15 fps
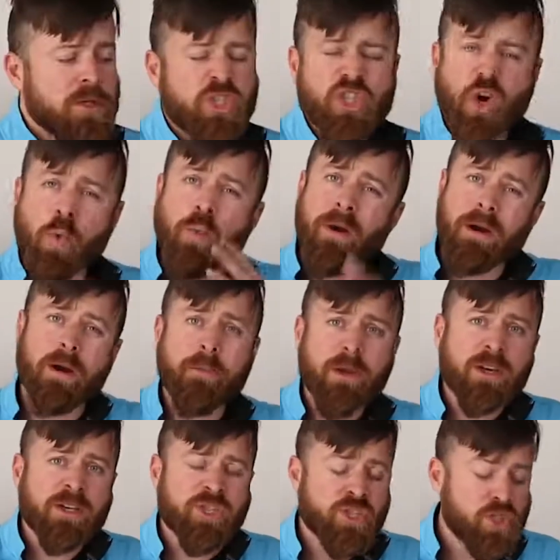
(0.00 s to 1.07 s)
So where I'm
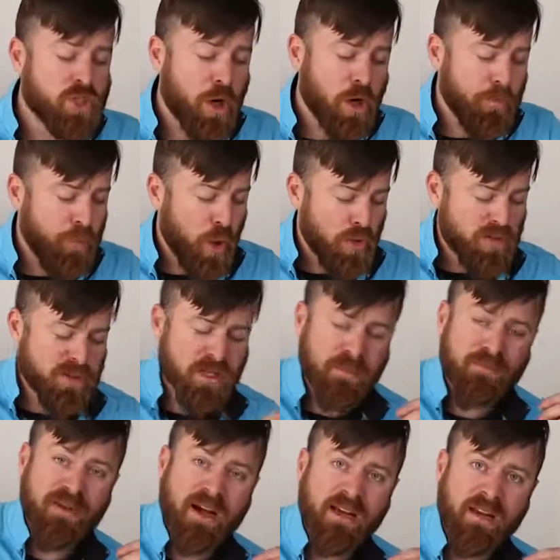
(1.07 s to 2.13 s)
gonna start posting
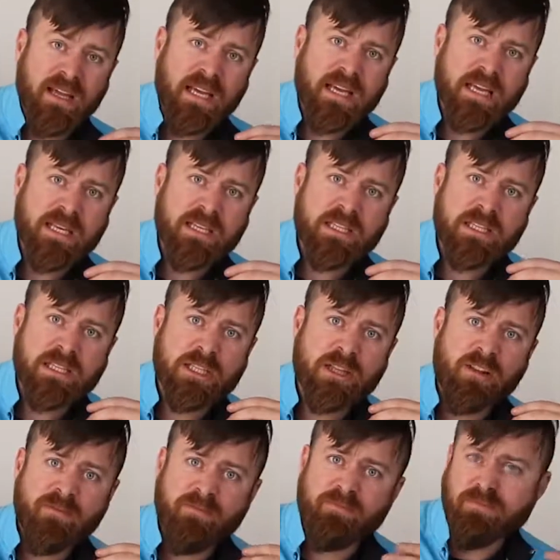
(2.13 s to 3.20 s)
my link is
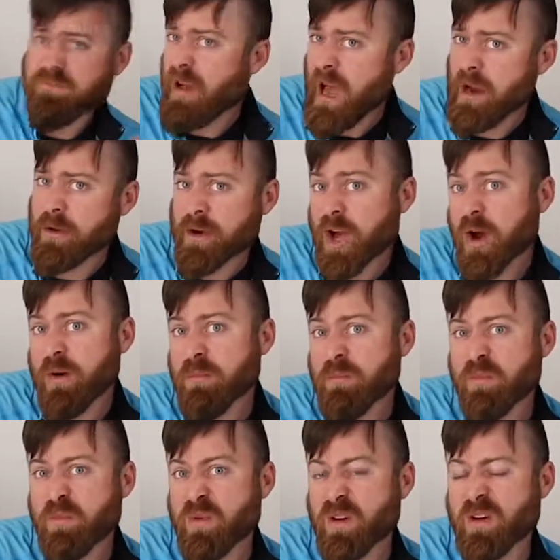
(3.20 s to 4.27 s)
I don't
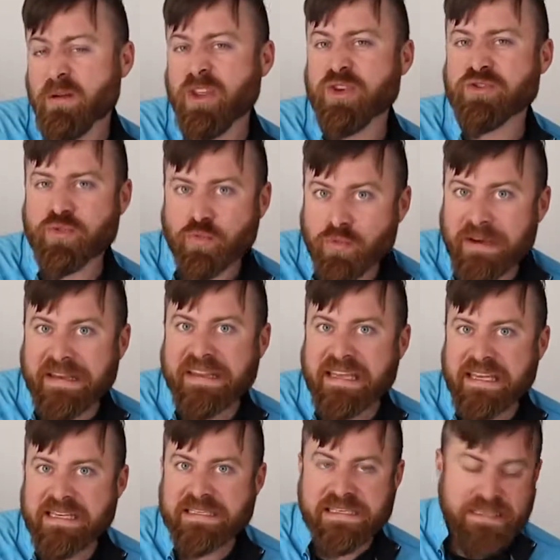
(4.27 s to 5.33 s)
know, we're gonna use a really
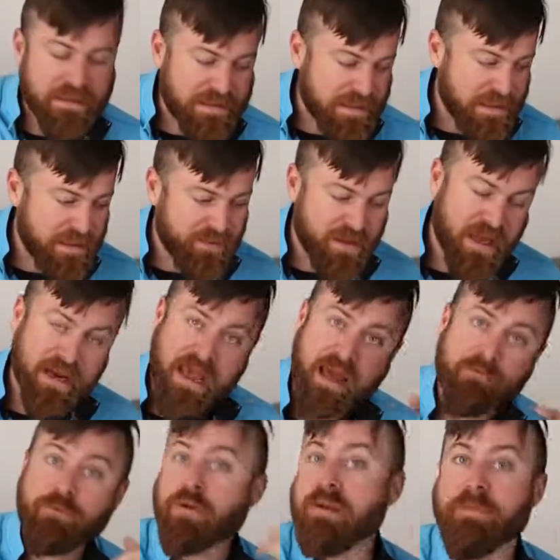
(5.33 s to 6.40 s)
easy thing that
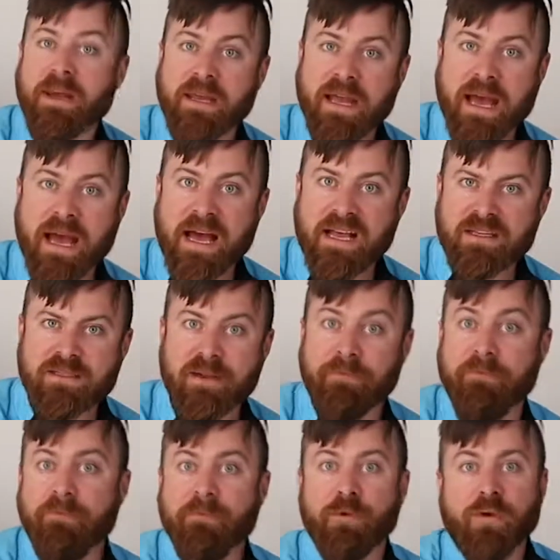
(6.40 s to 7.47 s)
everybody has, a
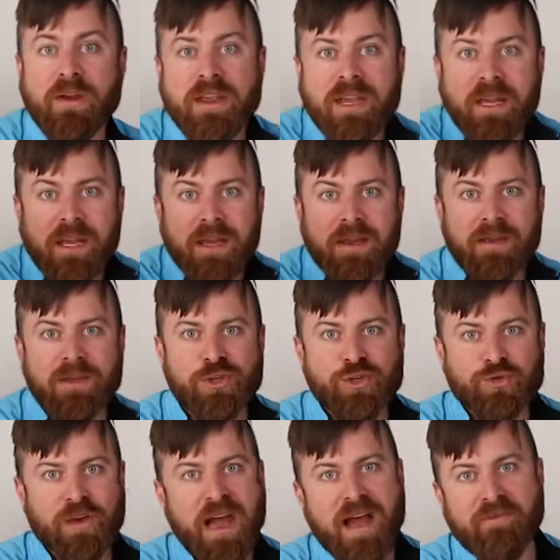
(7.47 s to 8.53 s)
free
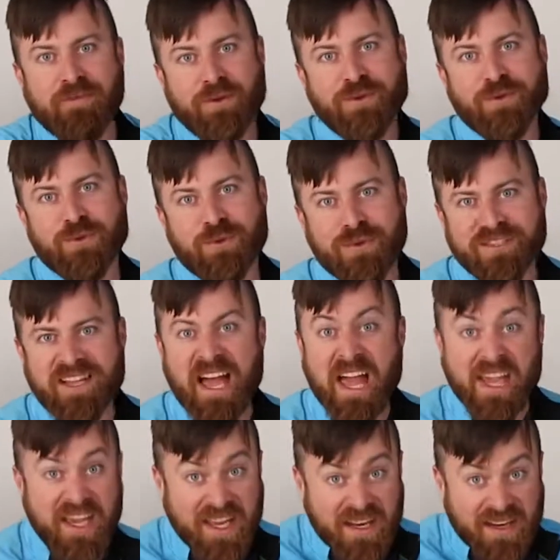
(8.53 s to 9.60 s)
traffic source,
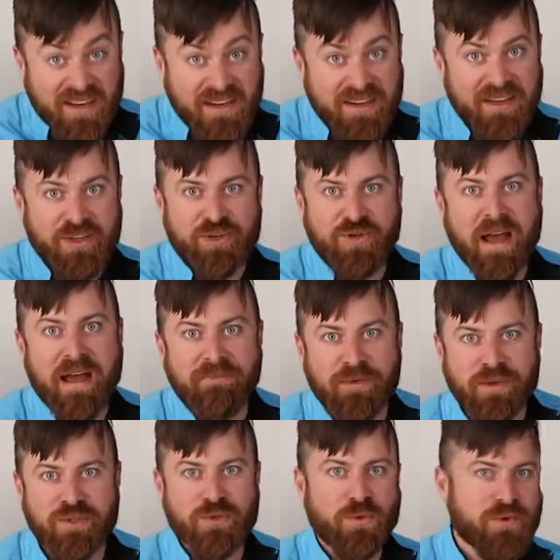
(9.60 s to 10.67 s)
a hidden
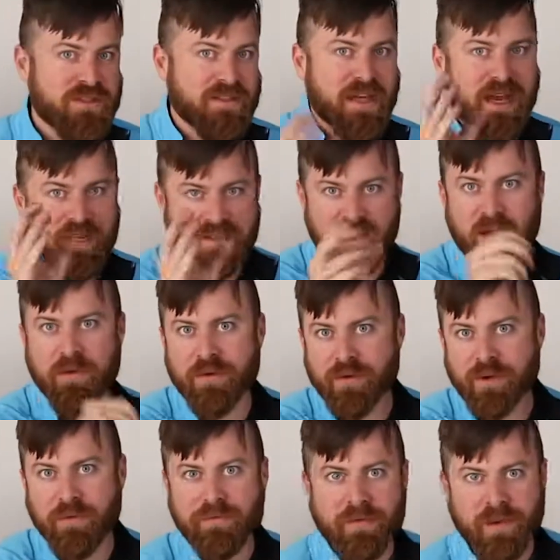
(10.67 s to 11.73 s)
traffic source that is under
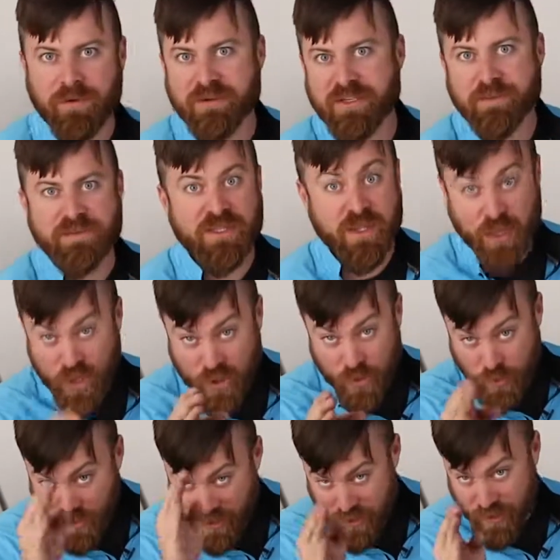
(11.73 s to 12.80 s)
your fingertips that you
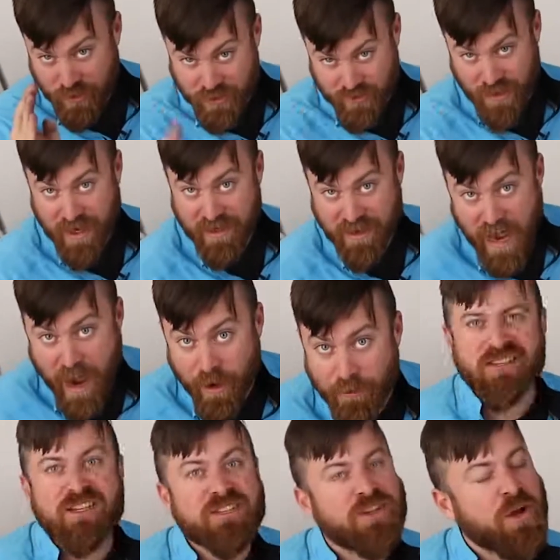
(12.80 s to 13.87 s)
can use right now.
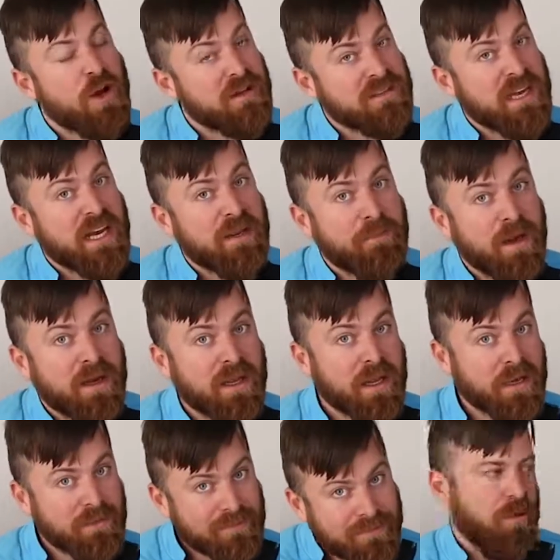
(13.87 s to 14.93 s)
It doesn't cost any money
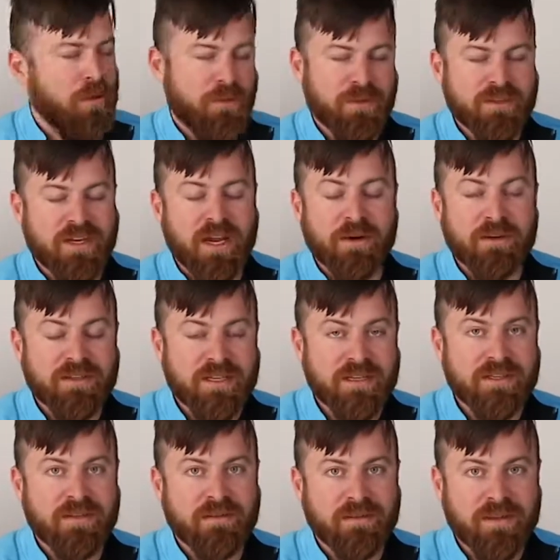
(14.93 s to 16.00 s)
and almost guaranteed
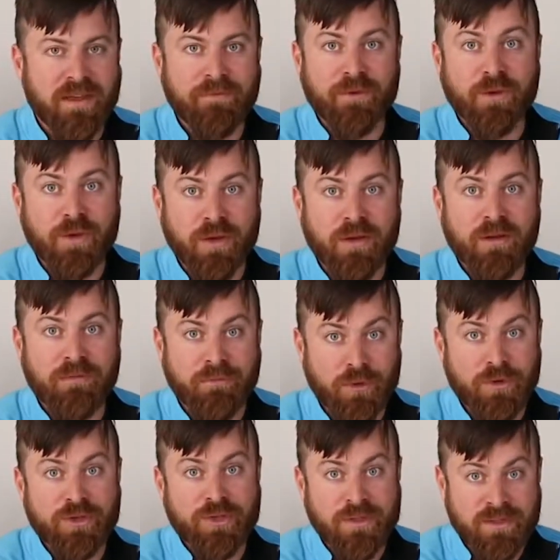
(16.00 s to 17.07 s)
to give you good
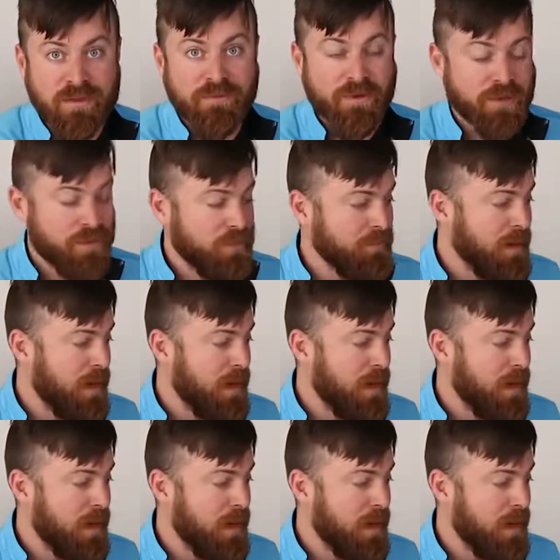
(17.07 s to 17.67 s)
conversions if you do it